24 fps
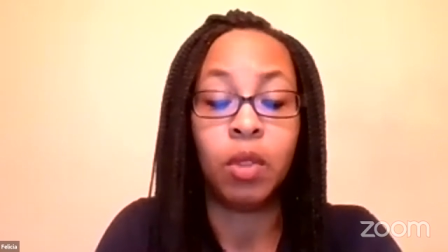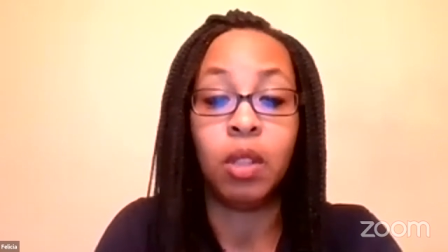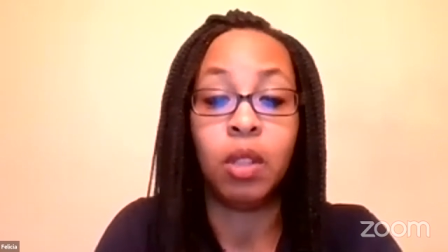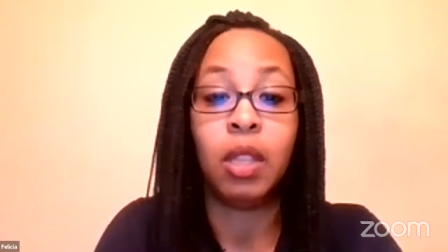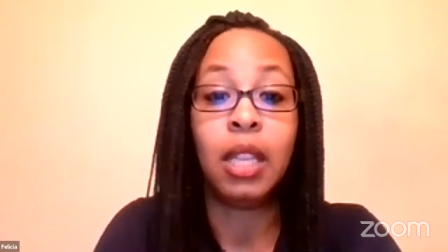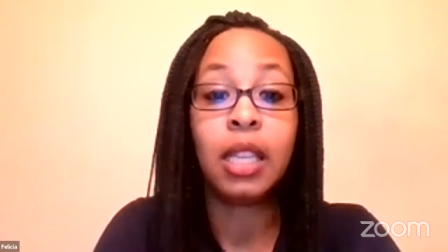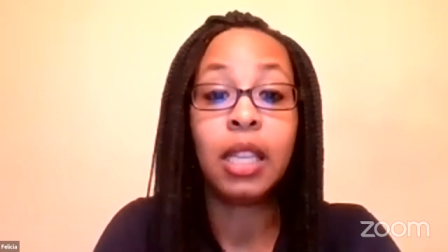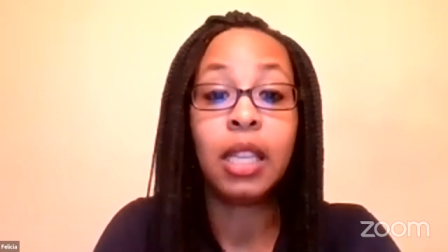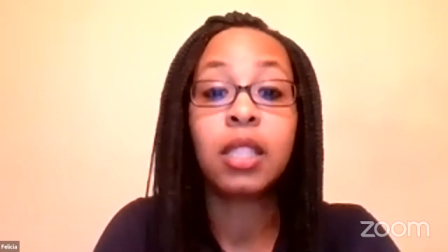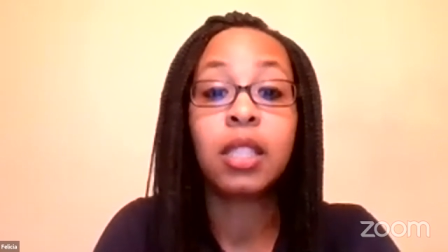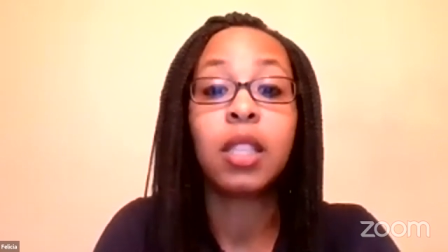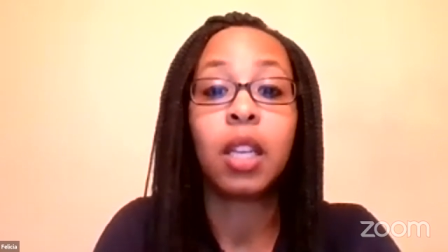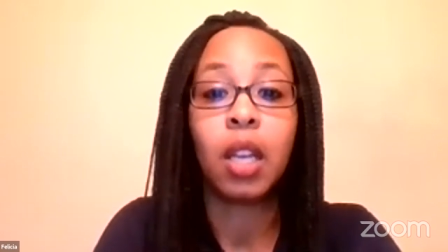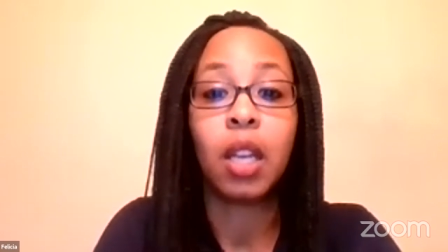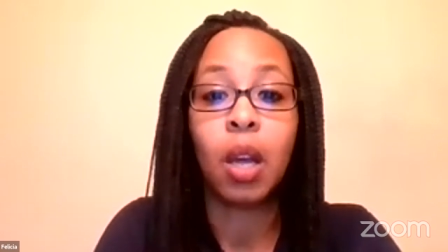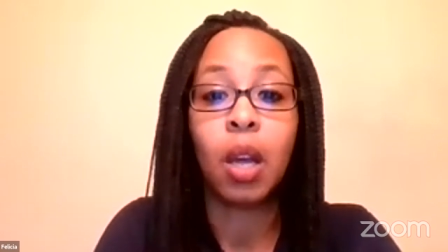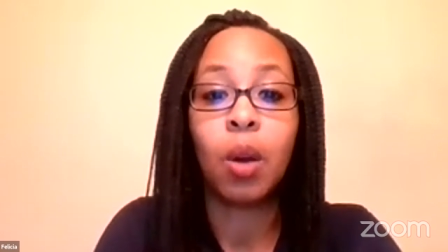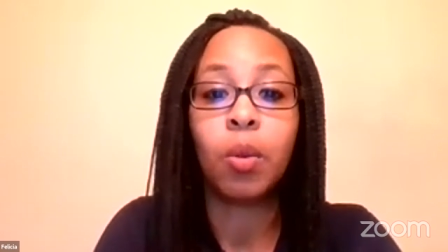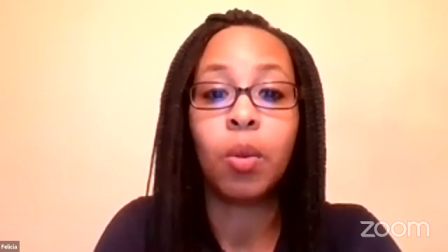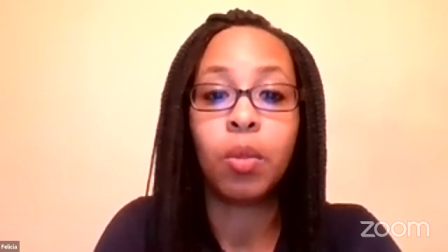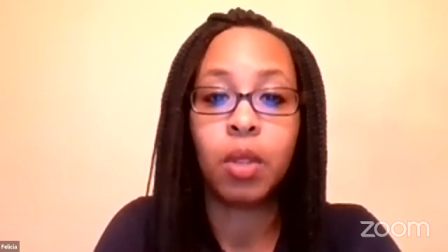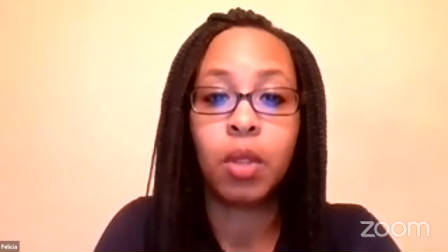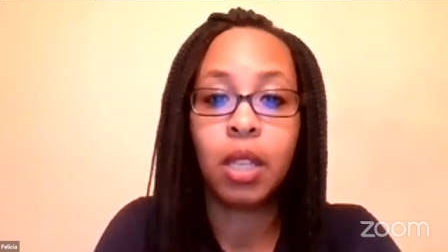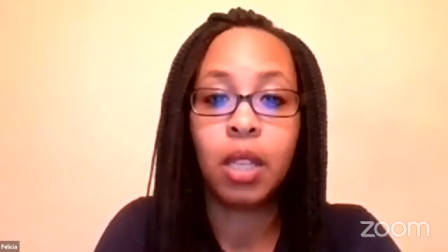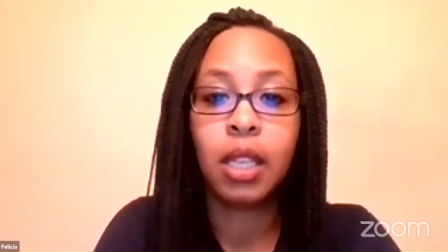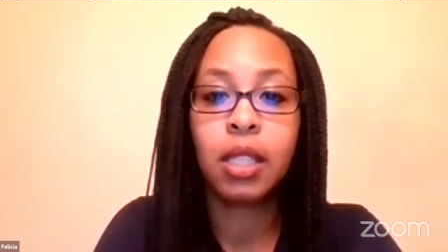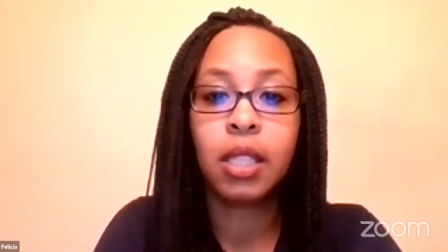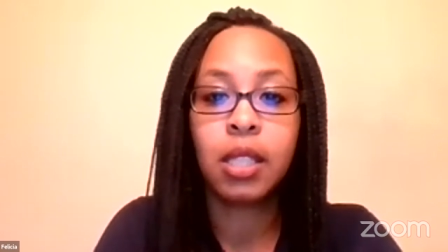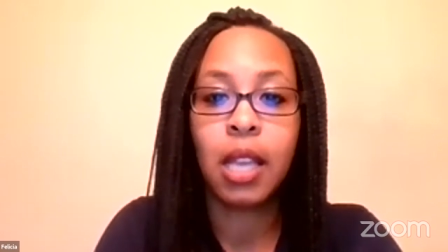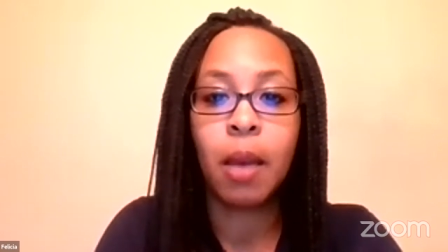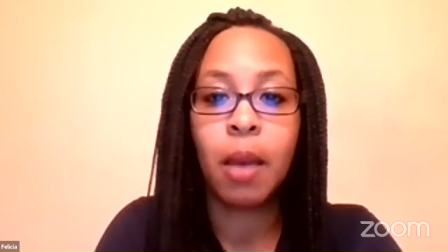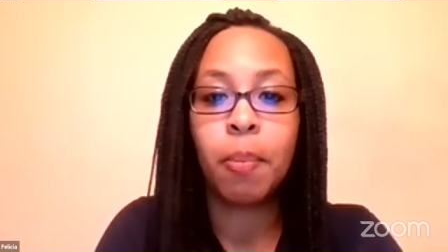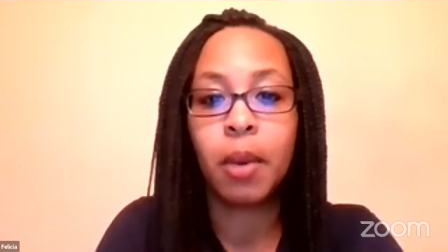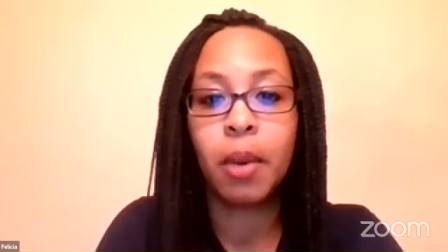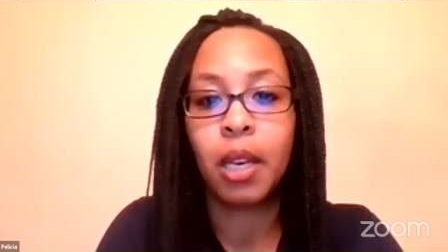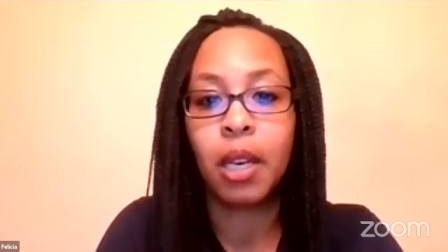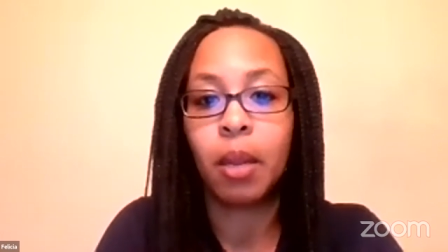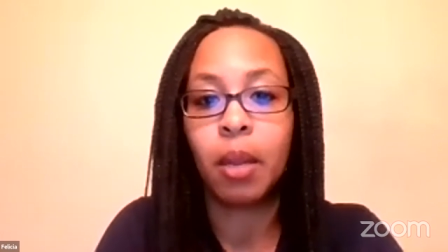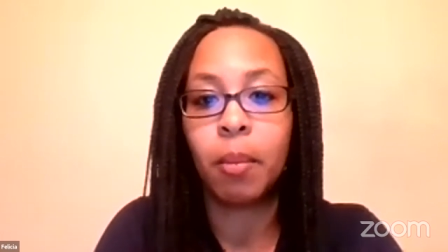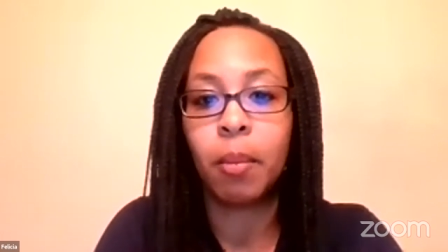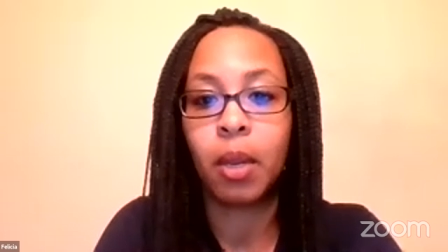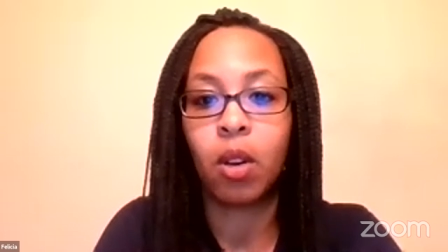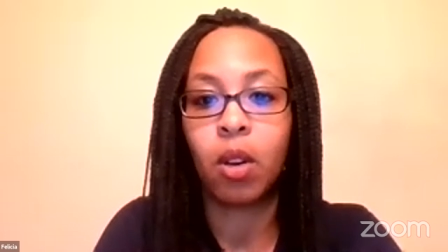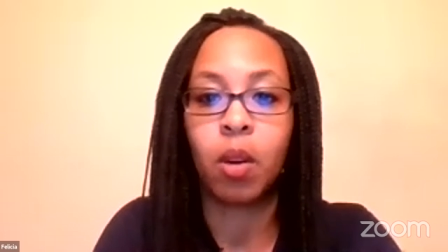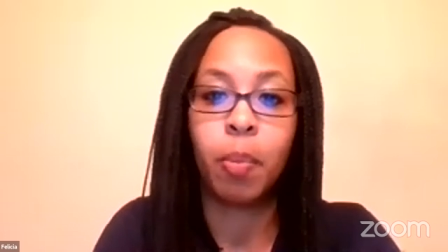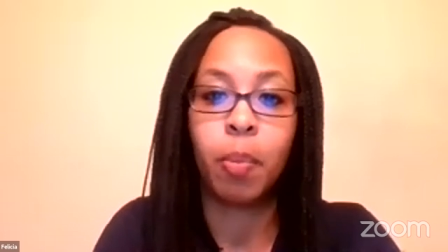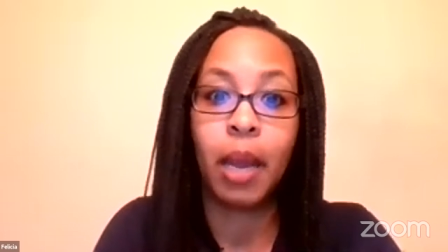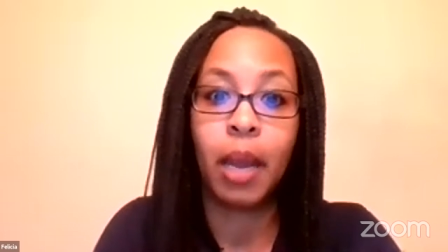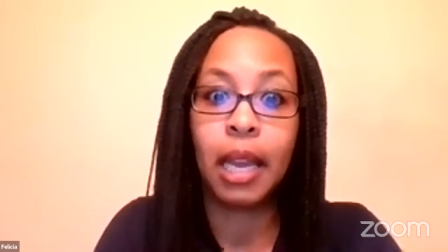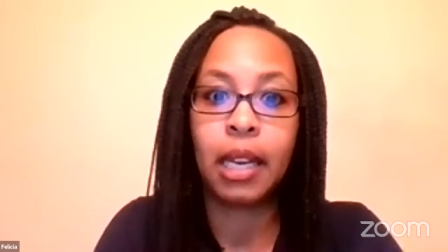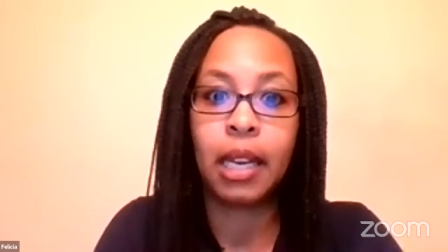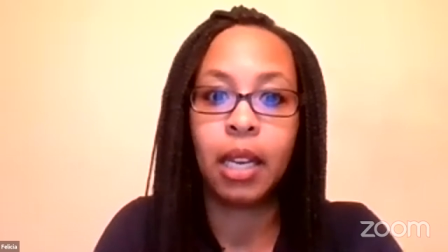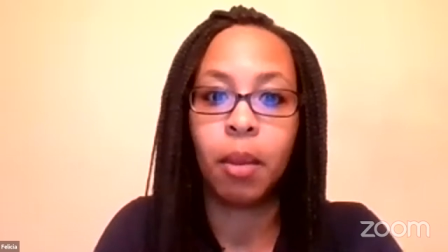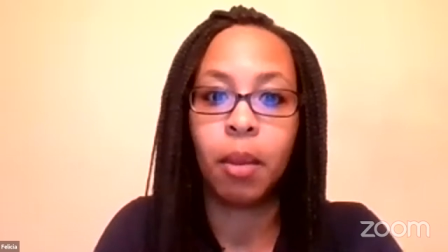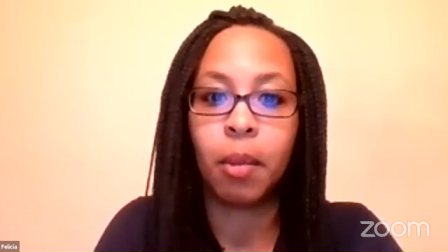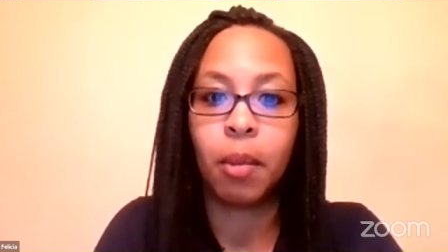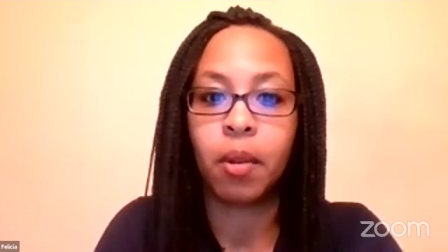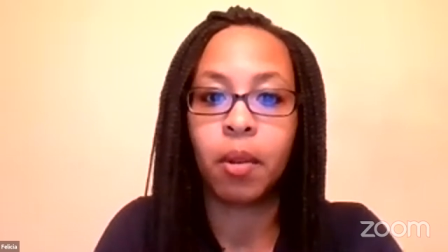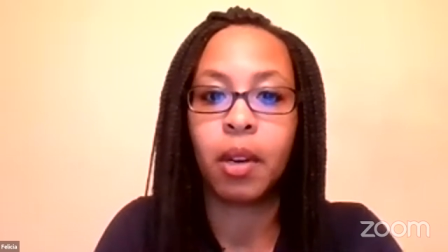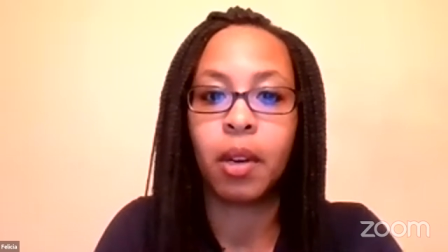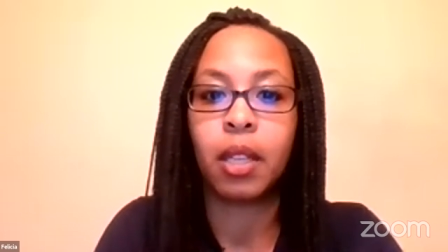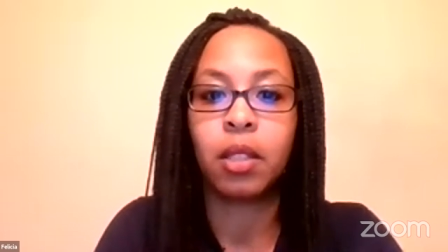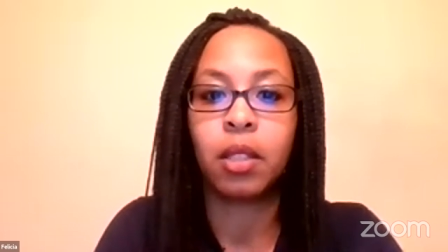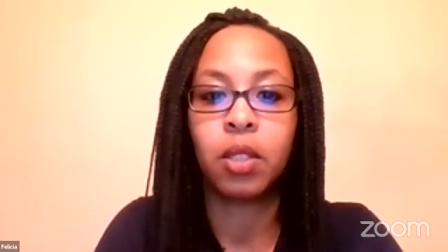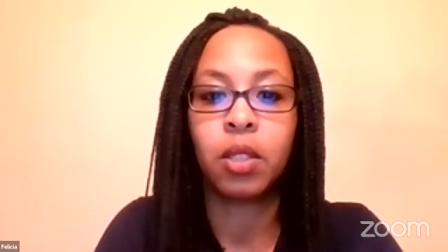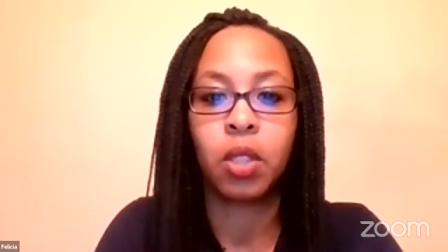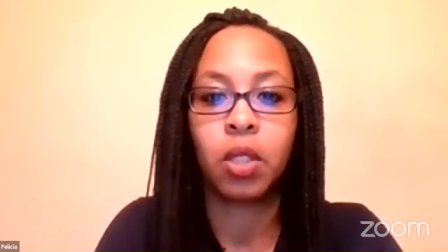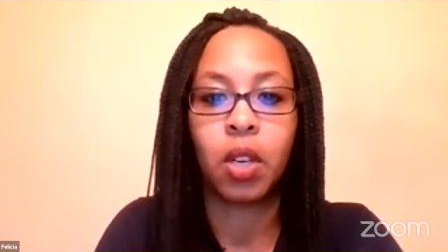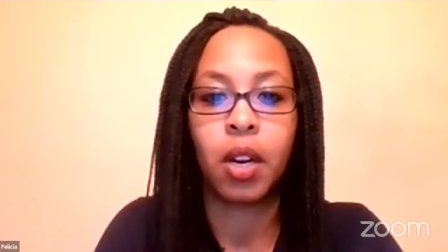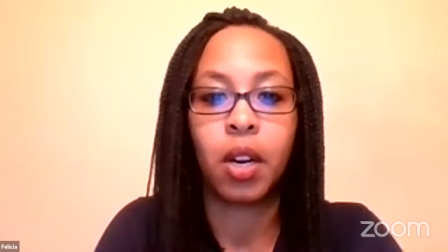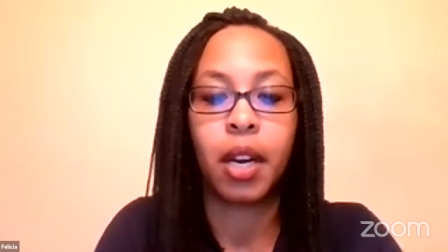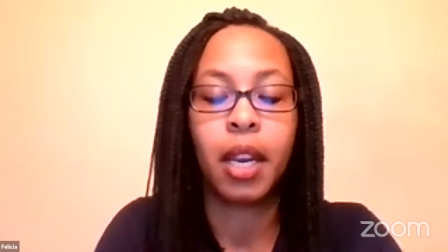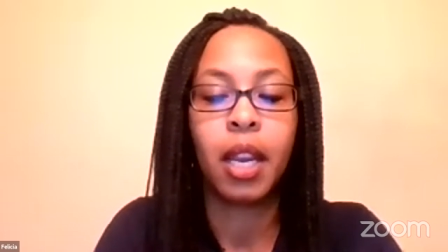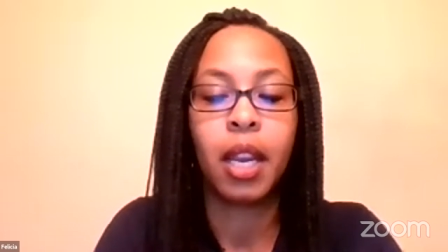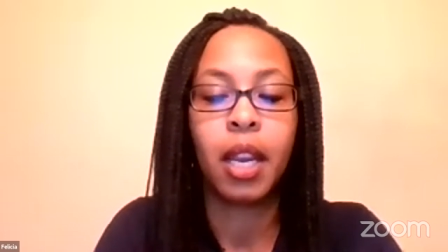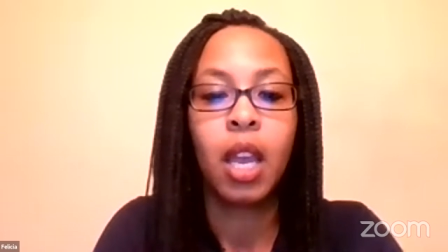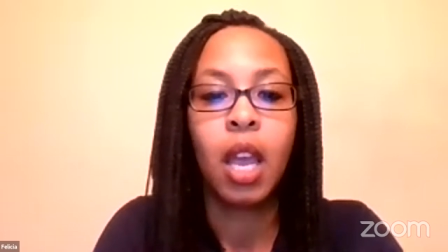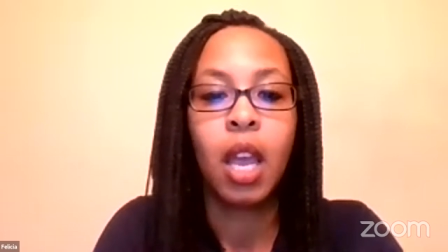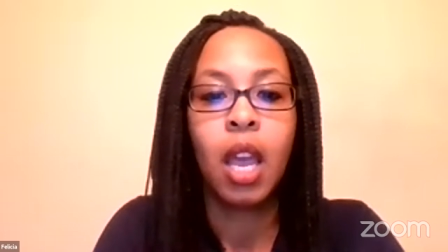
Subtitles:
This epidemic or pandemic rather, sorry,